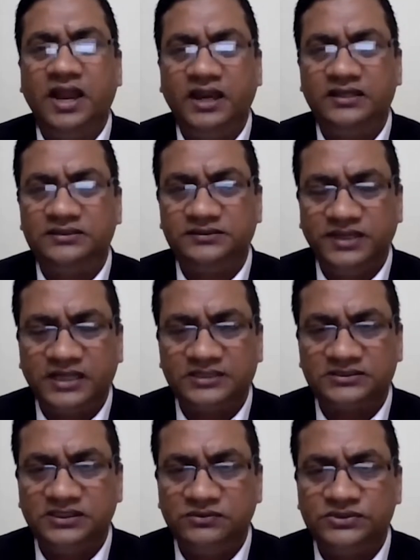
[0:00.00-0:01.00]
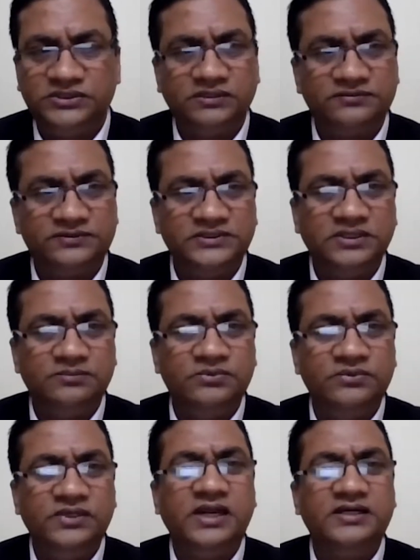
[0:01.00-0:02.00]
at National University of
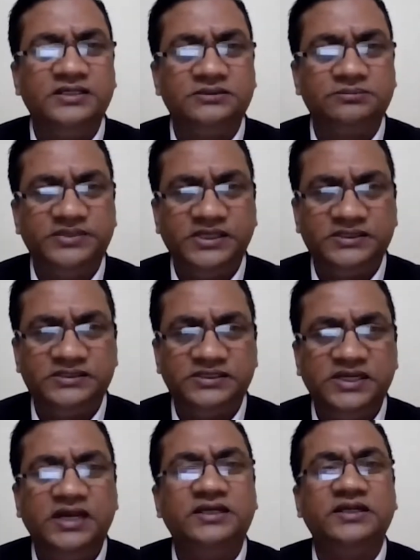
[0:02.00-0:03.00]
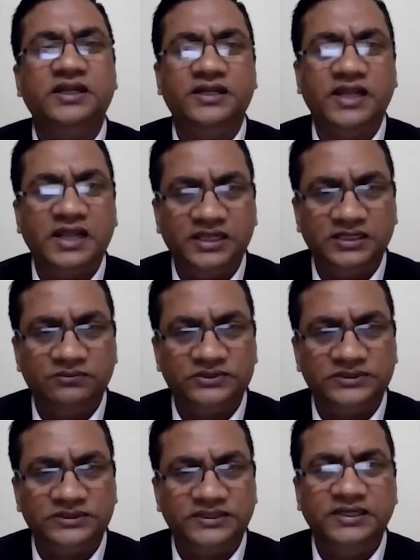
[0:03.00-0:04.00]
Singapore and his PhD at Yale
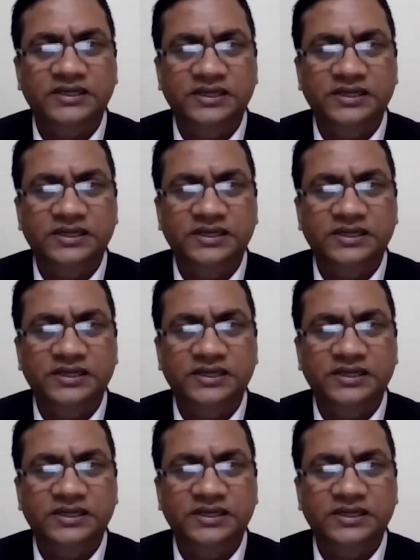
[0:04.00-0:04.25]
University.